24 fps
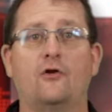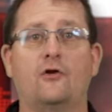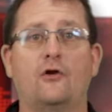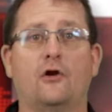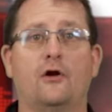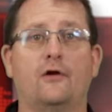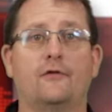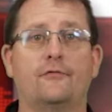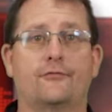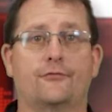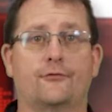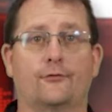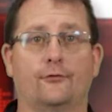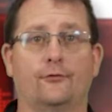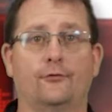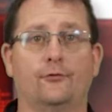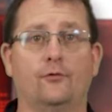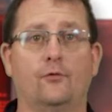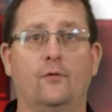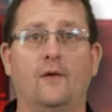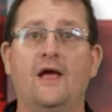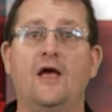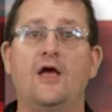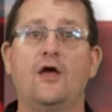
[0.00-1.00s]
gone
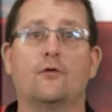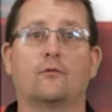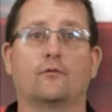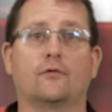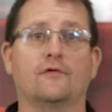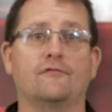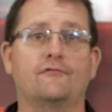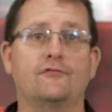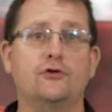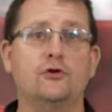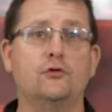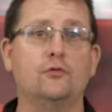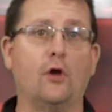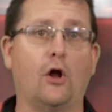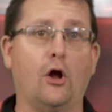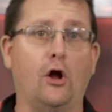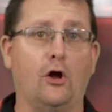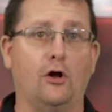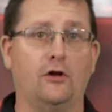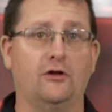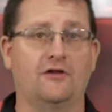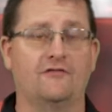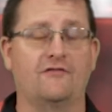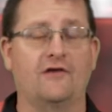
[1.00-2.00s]
through, reviewed
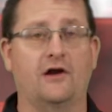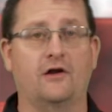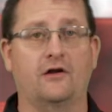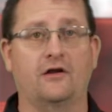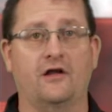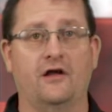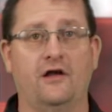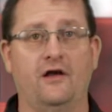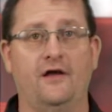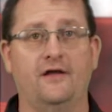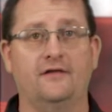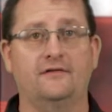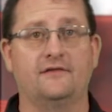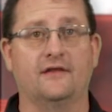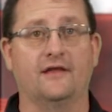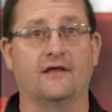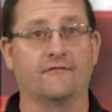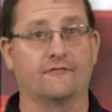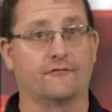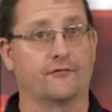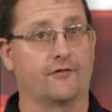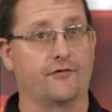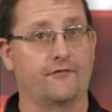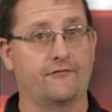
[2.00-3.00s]
all of our
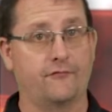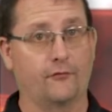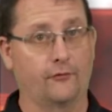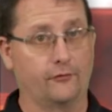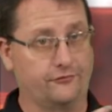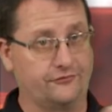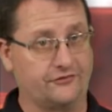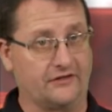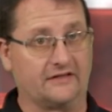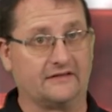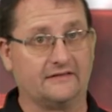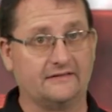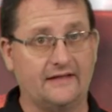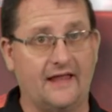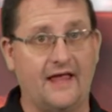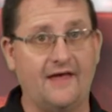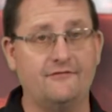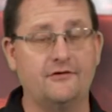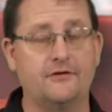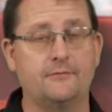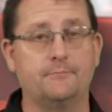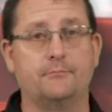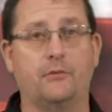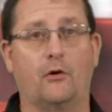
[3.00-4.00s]
content for the first
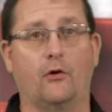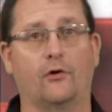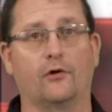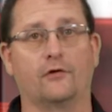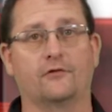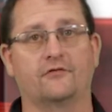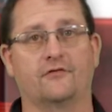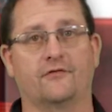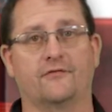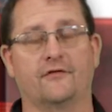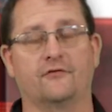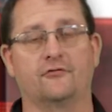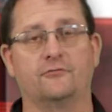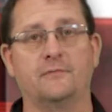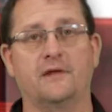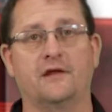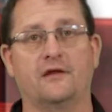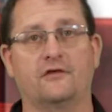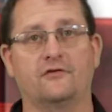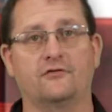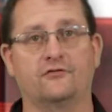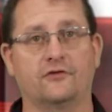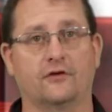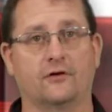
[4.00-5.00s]
11 parts of this
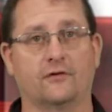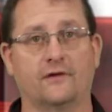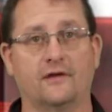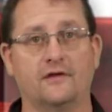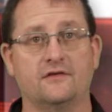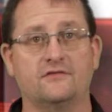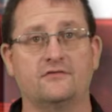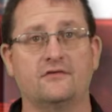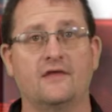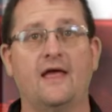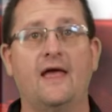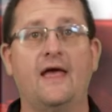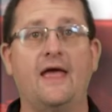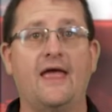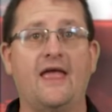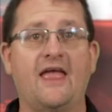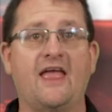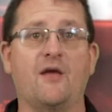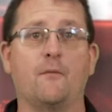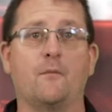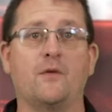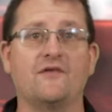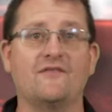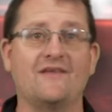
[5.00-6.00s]
mini-series,
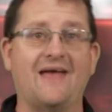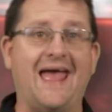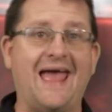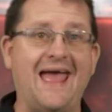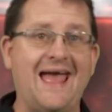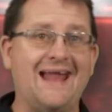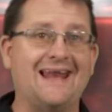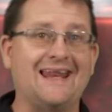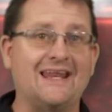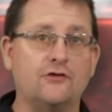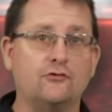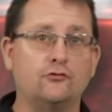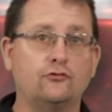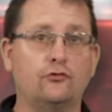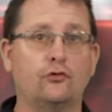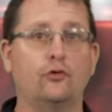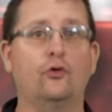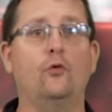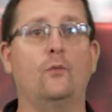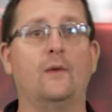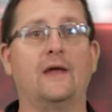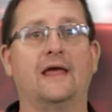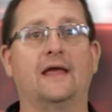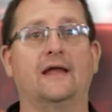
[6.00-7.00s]
and we've added
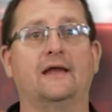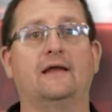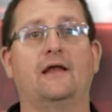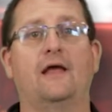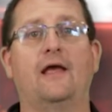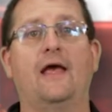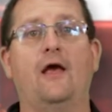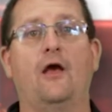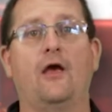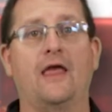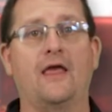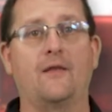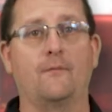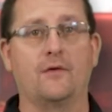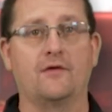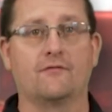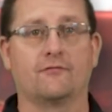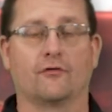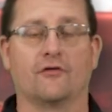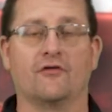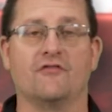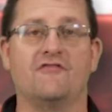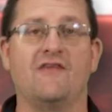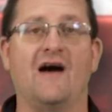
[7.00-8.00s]
to it and we've
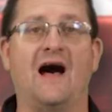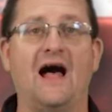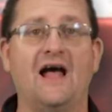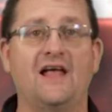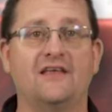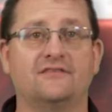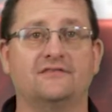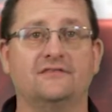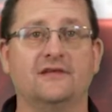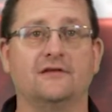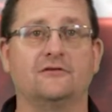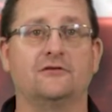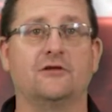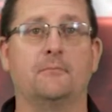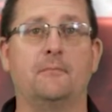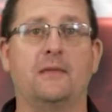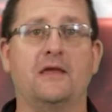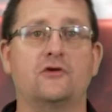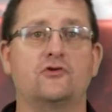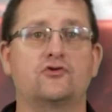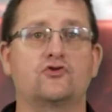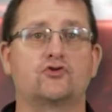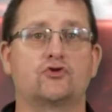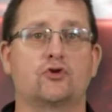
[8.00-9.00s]
revised it to
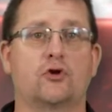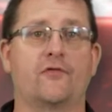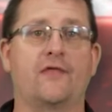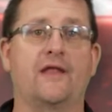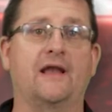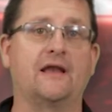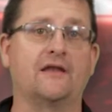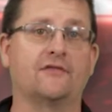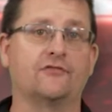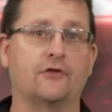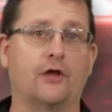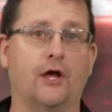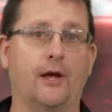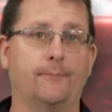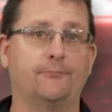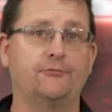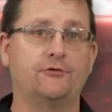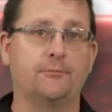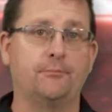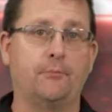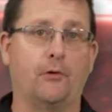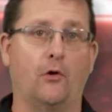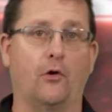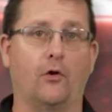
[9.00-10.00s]
make sure that it's up
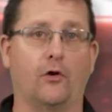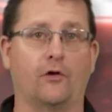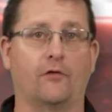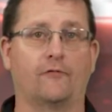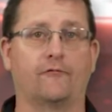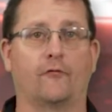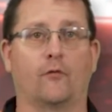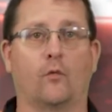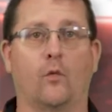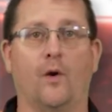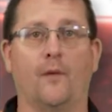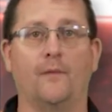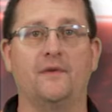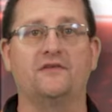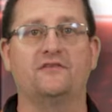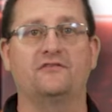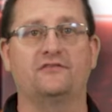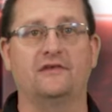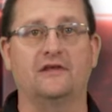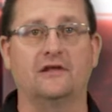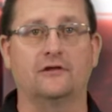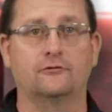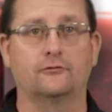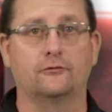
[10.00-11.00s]
to par for what we
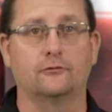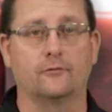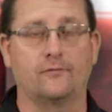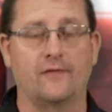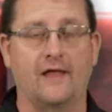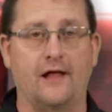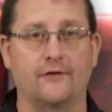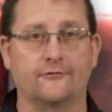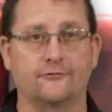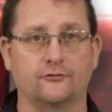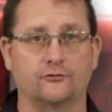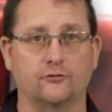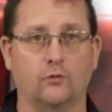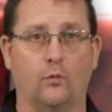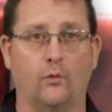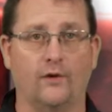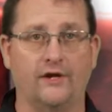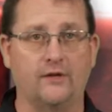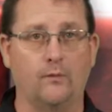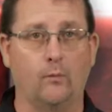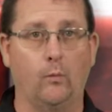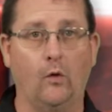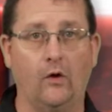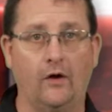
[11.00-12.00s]
see in
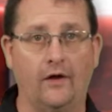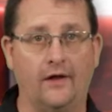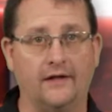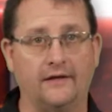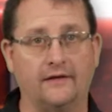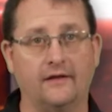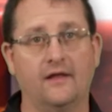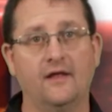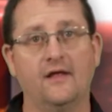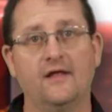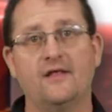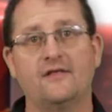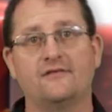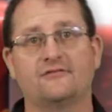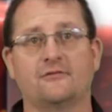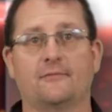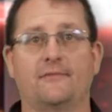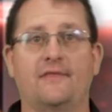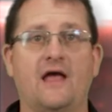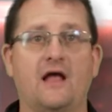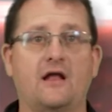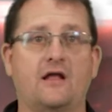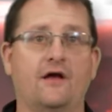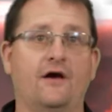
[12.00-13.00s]
2021. Some of
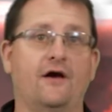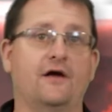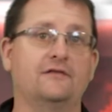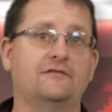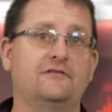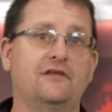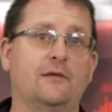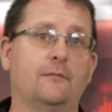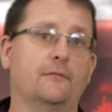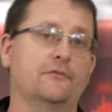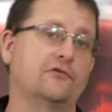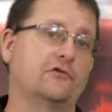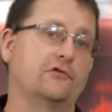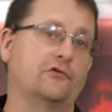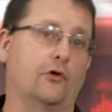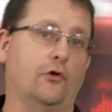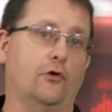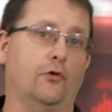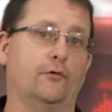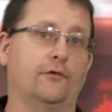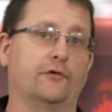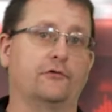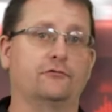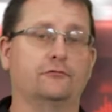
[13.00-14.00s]
that content was as
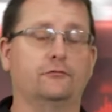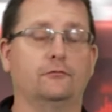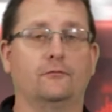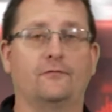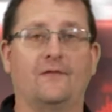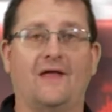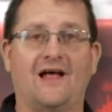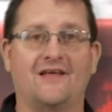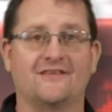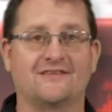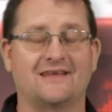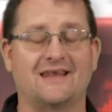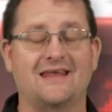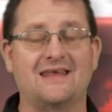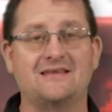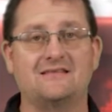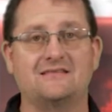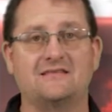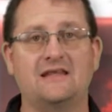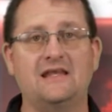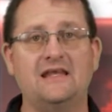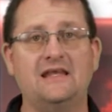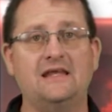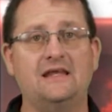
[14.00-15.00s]
old as
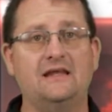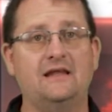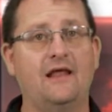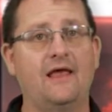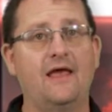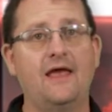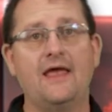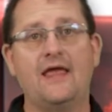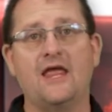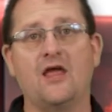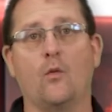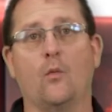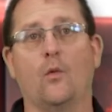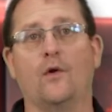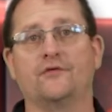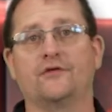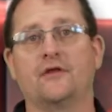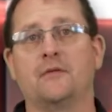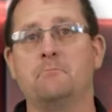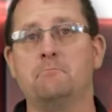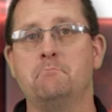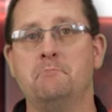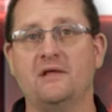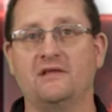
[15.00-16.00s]
2018. It
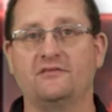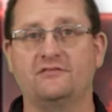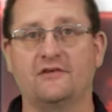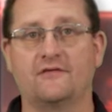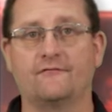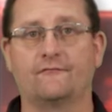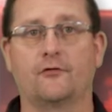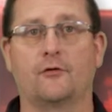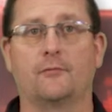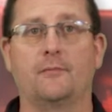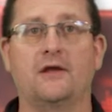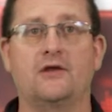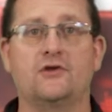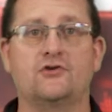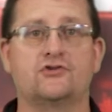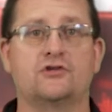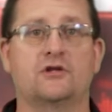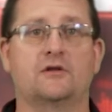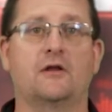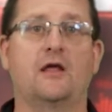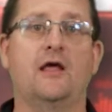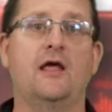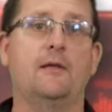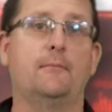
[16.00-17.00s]
wasn't
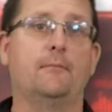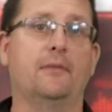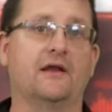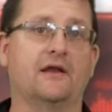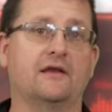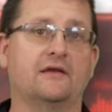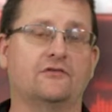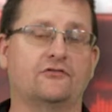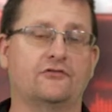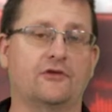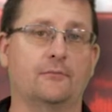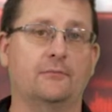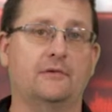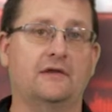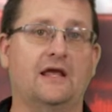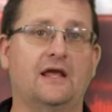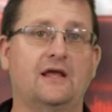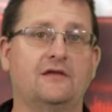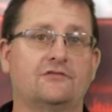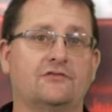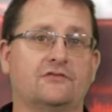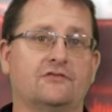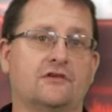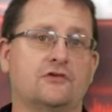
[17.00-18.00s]
misinformation, but in some
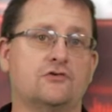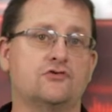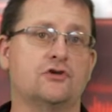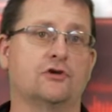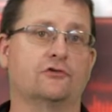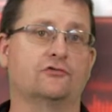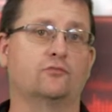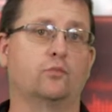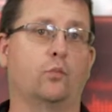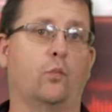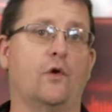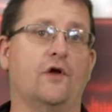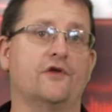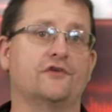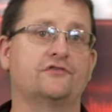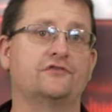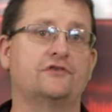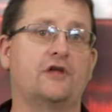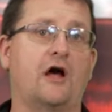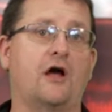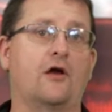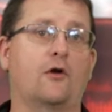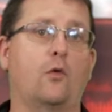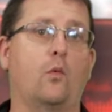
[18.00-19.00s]
cases it just was
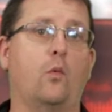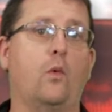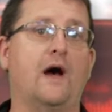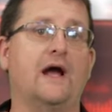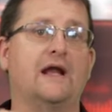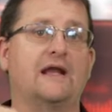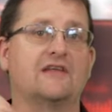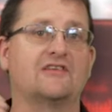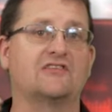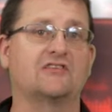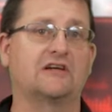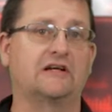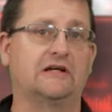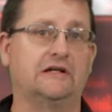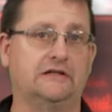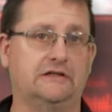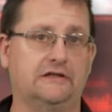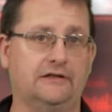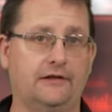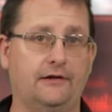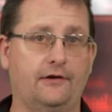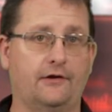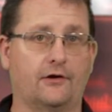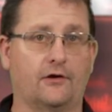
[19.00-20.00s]
not quite as
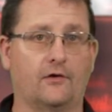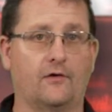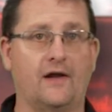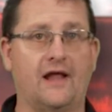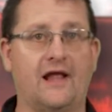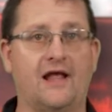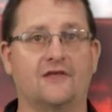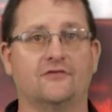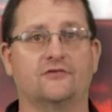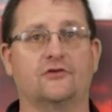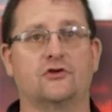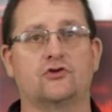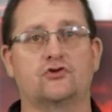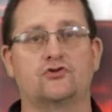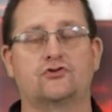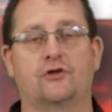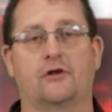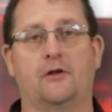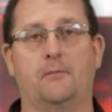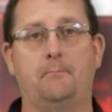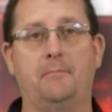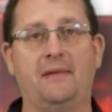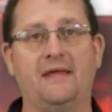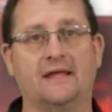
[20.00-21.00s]
clear as it should
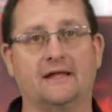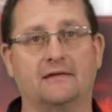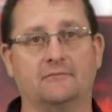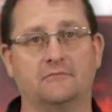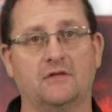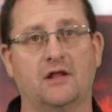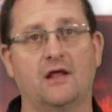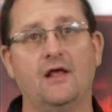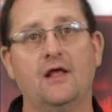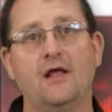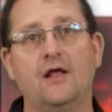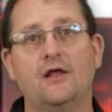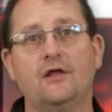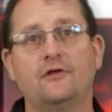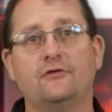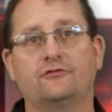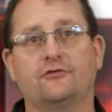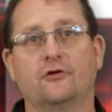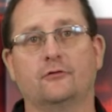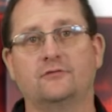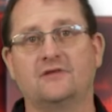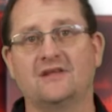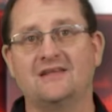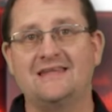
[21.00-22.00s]
have been.
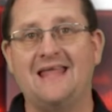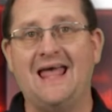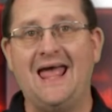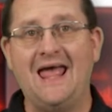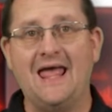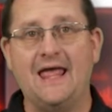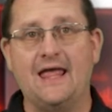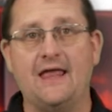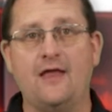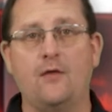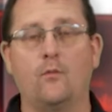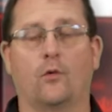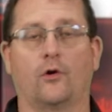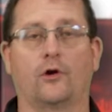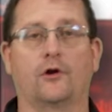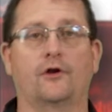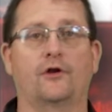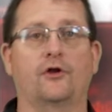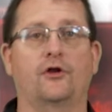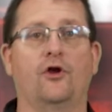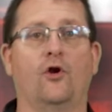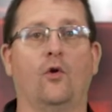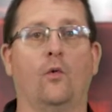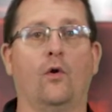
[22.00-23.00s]
So today we're going
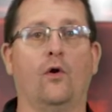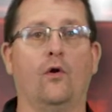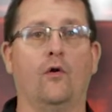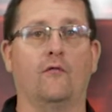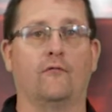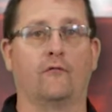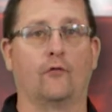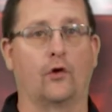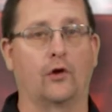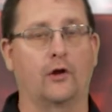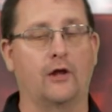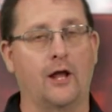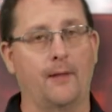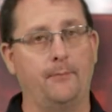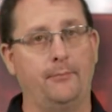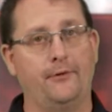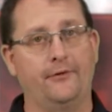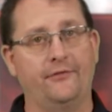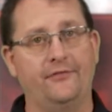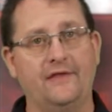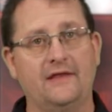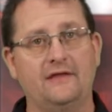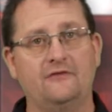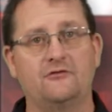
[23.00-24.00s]
to go over a couple
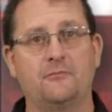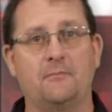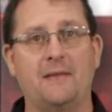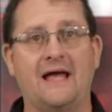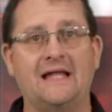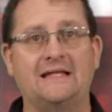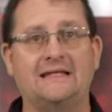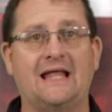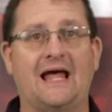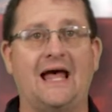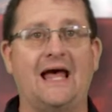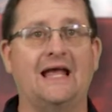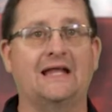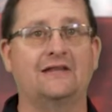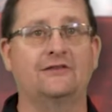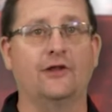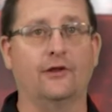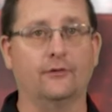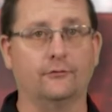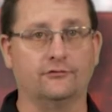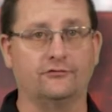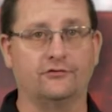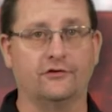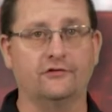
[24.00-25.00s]
of things about
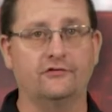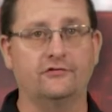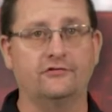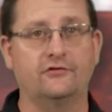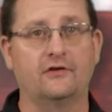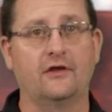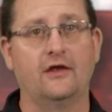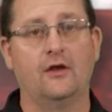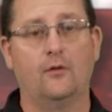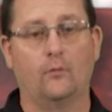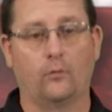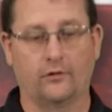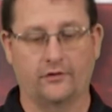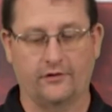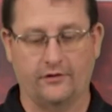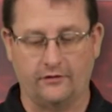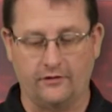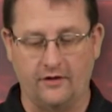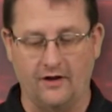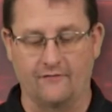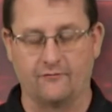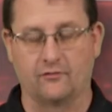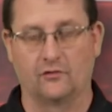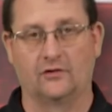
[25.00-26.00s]
diagnosis. We're going to
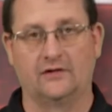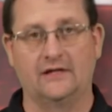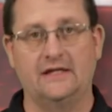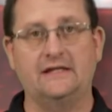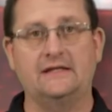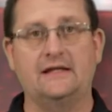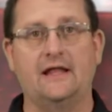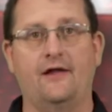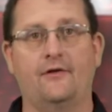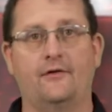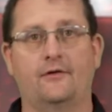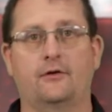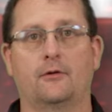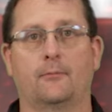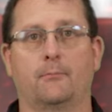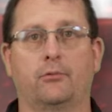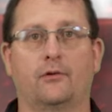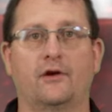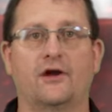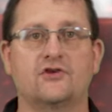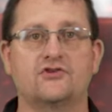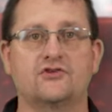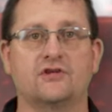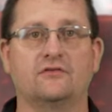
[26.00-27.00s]
cover leak down and
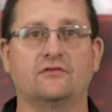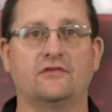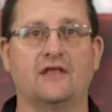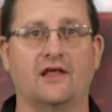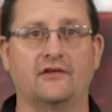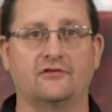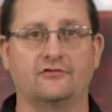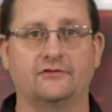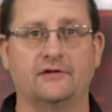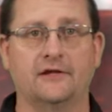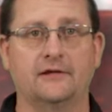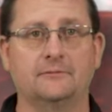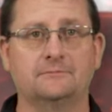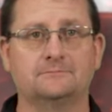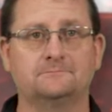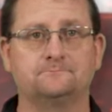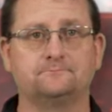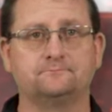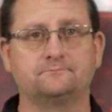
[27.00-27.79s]
compression testing.